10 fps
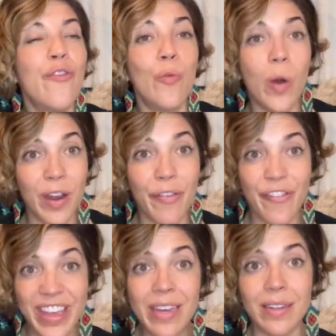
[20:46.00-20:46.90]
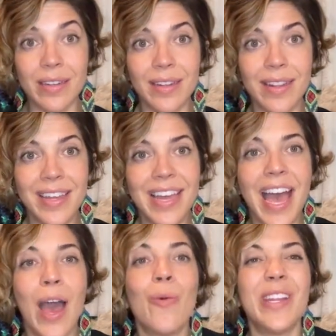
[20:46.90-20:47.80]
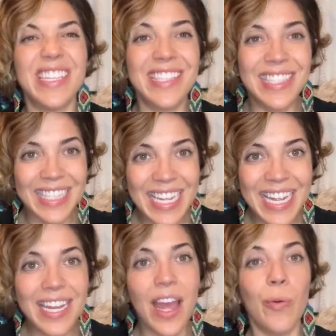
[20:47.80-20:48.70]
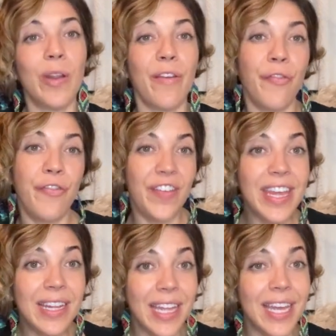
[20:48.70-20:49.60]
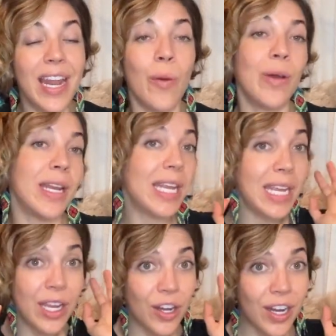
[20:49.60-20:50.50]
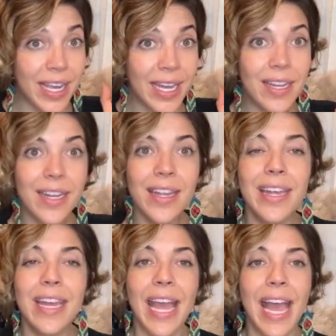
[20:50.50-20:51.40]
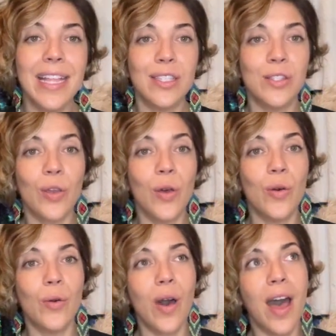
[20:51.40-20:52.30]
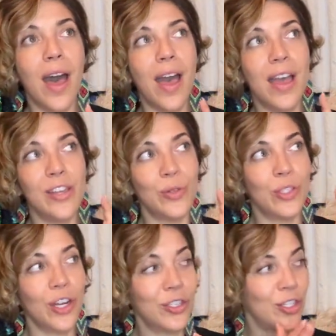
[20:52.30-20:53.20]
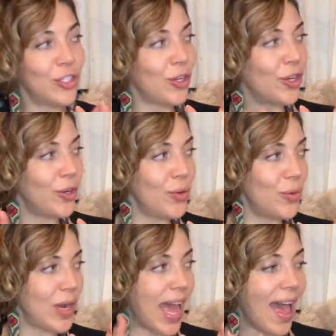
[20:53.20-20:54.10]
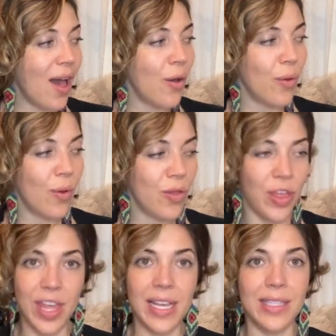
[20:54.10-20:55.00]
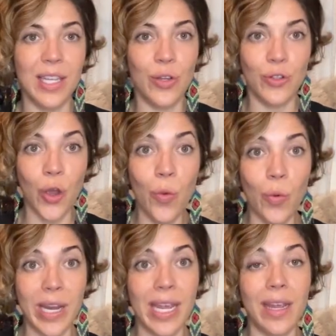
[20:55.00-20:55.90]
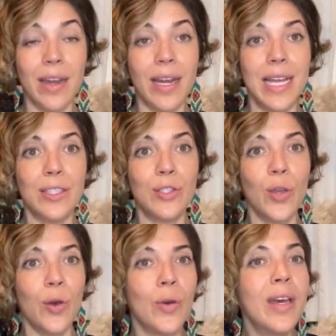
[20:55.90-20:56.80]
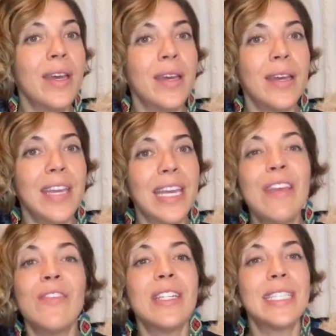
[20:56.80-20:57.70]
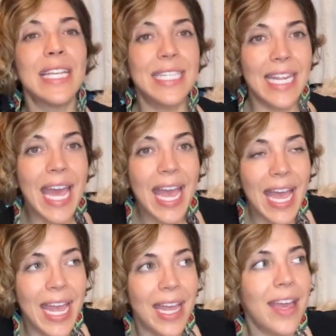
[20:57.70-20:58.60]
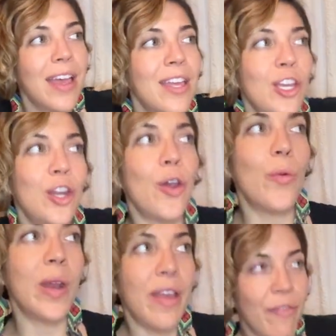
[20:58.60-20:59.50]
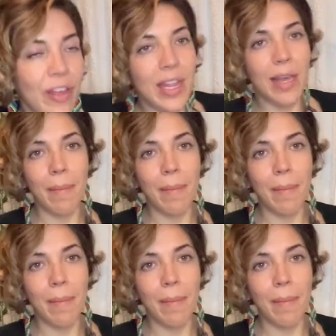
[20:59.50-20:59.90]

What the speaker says: want to feel. I want to see it. I want to feel it. I want to hear it. And so you start to tune out the things that you don't want to hear. And so even today, you know, when I feel like